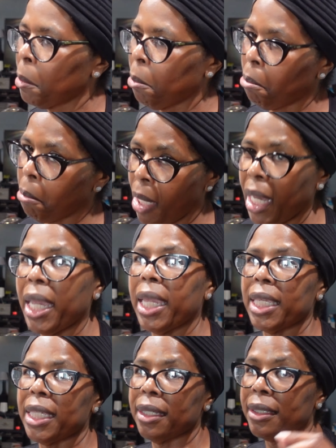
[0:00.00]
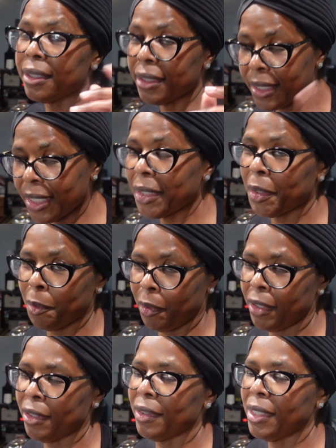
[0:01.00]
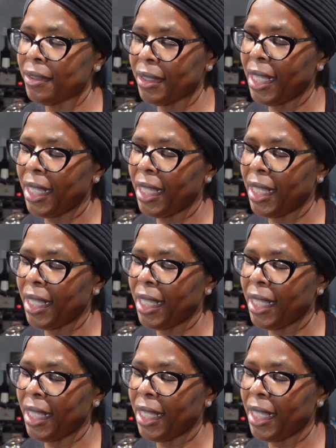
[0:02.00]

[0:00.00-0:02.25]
my younger brother doesn't